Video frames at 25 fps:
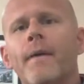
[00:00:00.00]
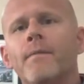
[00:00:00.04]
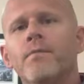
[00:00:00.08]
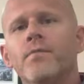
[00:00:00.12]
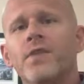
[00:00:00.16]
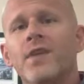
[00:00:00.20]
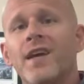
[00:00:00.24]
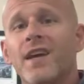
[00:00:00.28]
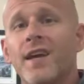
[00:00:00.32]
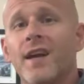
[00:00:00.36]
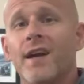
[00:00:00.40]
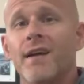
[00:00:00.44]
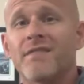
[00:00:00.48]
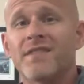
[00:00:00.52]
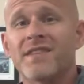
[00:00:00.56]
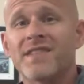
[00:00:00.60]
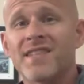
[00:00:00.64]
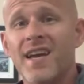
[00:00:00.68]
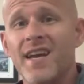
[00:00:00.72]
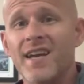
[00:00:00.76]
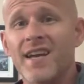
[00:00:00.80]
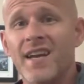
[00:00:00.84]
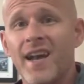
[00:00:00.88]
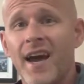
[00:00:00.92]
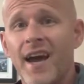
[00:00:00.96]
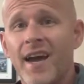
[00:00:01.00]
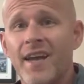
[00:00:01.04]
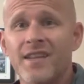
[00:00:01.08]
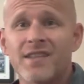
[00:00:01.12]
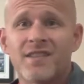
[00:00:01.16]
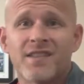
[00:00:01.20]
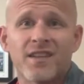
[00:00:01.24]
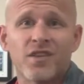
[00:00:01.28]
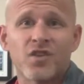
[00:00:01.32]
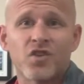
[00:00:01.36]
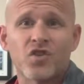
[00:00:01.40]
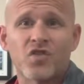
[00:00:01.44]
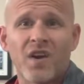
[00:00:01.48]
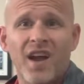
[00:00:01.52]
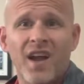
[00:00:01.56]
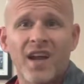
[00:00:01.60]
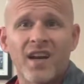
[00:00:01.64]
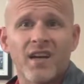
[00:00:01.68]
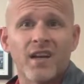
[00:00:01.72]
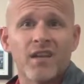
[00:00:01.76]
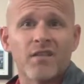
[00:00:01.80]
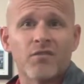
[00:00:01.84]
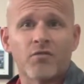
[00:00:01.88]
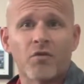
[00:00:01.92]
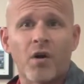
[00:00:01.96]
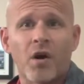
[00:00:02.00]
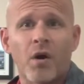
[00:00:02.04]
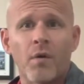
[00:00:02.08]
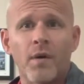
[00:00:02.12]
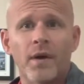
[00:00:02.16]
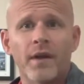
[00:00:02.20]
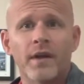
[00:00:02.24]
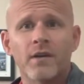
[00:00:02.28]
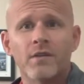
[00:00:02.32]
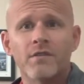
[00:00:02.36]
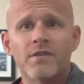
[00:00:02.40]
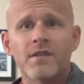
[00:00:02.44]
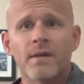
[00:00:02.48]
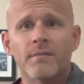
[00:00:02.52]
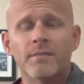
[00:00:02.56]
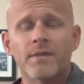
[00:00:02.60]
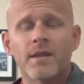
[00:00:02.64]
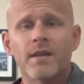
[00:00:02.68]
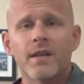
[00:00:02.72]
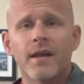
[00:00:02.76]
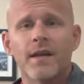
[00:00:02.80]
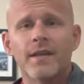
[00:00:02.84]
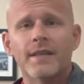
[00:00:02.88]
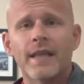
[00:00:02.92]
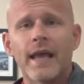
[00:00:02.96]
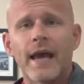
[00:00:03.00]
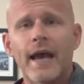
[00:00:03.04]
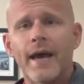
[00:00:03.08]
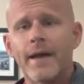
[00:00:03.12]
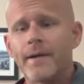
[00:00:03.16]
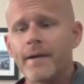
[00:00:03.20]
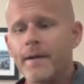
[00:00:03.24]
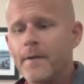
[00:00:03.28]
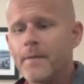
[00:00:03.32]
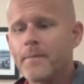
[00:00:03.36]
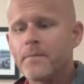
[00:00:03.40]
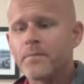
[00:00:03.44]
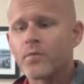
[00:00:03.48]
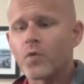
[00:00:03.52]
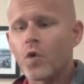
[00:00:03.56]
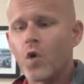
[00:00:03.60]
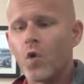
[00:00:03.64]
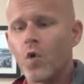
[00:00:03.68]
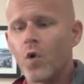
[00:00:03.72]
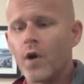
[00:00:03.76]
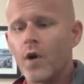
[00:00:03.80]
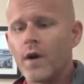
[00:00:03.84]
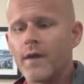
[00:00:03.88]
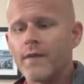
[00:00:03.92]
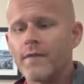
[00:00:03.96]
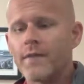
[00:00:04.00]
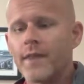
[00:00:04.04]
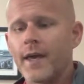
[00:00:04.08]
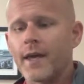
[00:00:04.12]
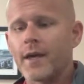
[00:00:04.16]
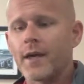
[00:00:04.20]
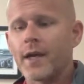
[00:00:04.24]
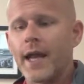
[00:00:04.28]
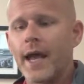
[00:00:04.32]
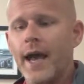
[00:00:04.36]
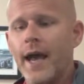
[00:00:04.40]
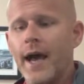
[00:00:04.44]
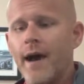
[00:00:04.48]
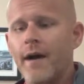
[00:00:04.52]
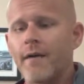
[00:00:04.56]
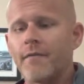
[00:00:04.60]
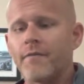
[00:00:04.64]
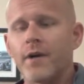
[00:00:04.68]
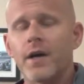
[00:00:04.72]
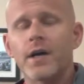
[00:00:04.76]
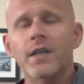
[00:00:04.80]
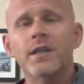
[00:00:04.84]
They could have a tendonitis, they strained it, throwing or something like that, or they could have a